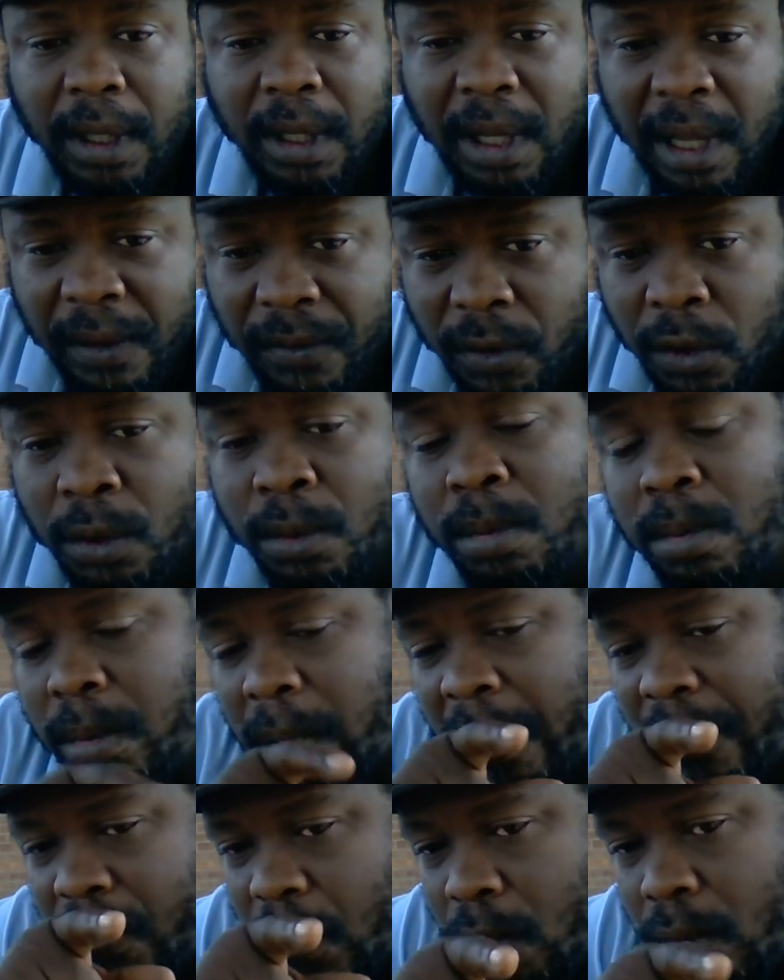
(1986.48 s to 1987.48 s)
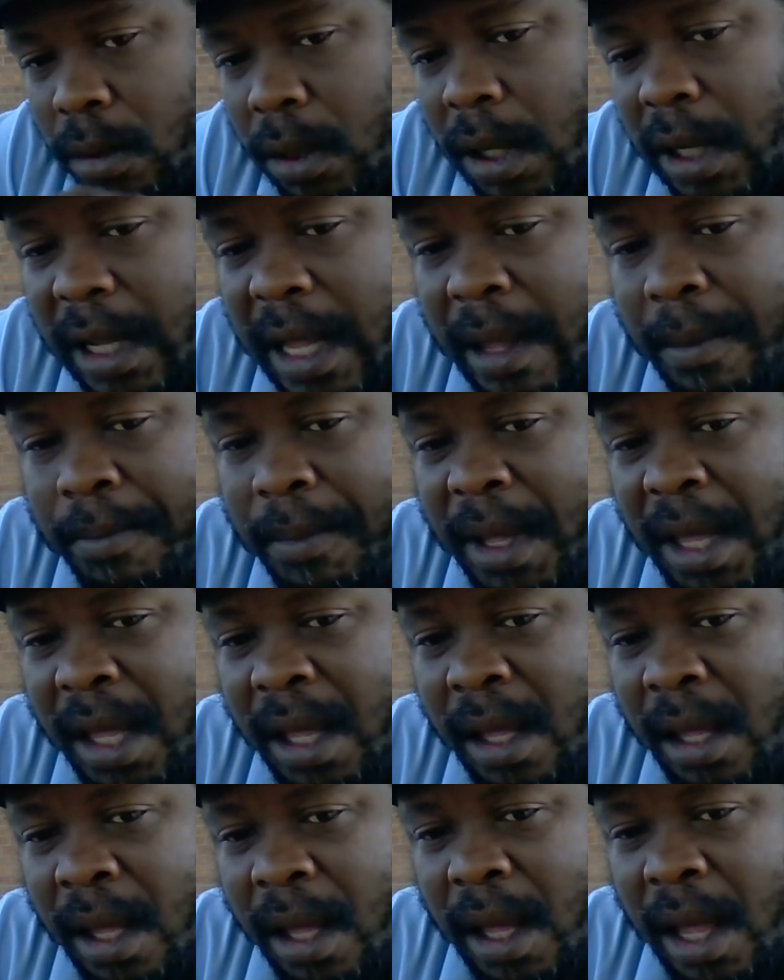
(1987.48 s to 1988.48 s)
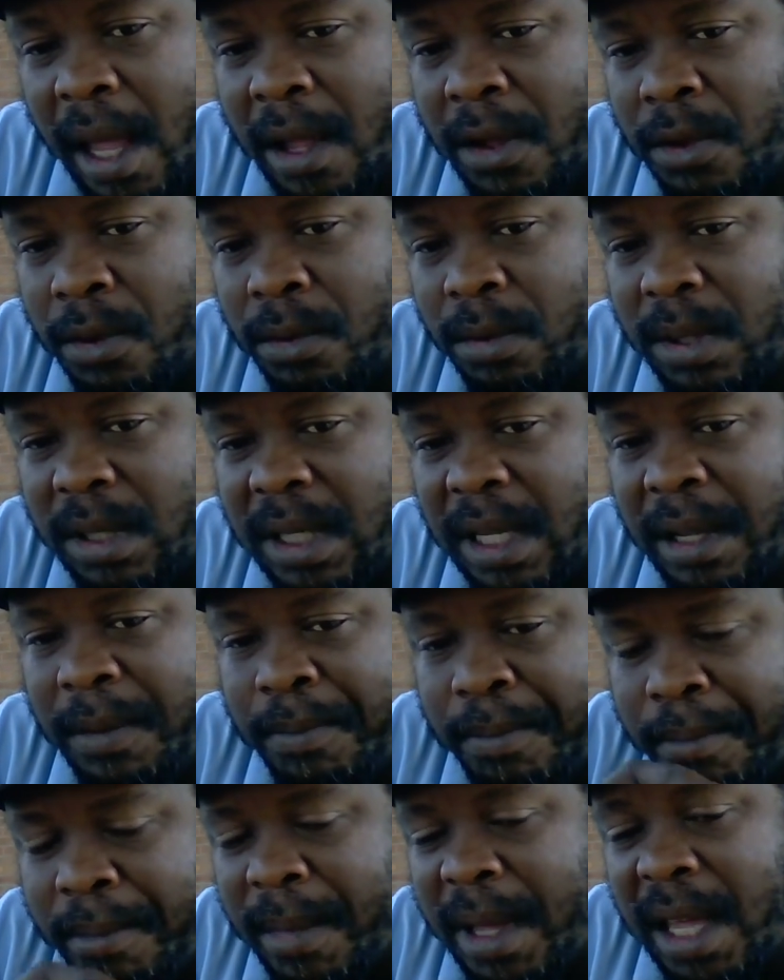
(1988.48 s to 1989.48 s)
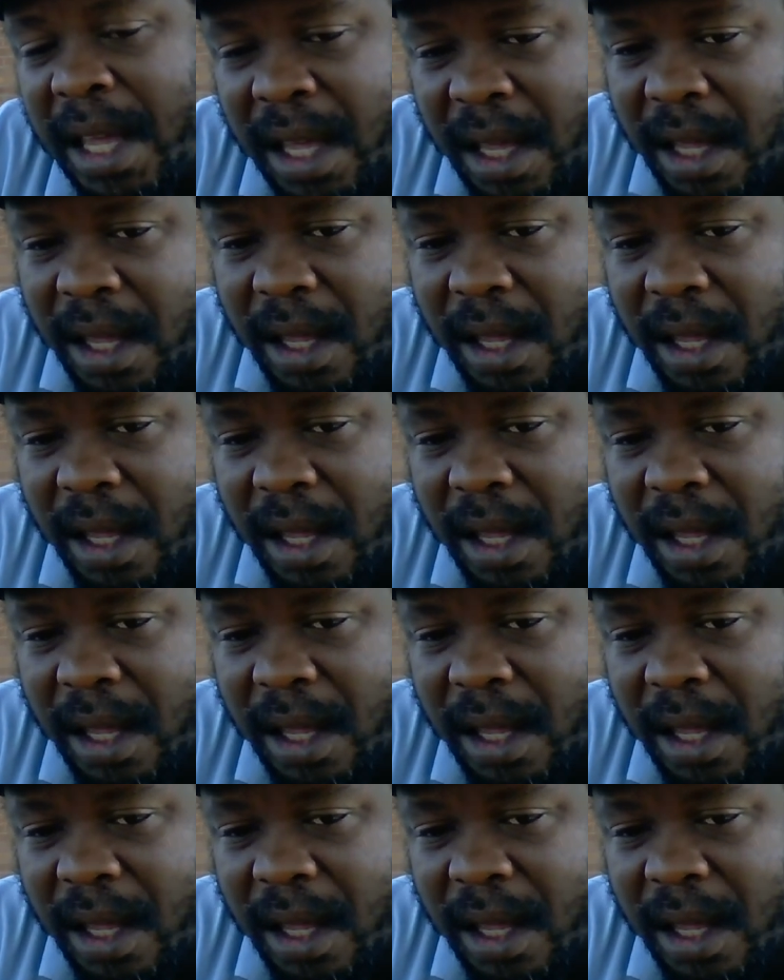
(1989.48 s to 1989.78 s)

If you look at me and you see me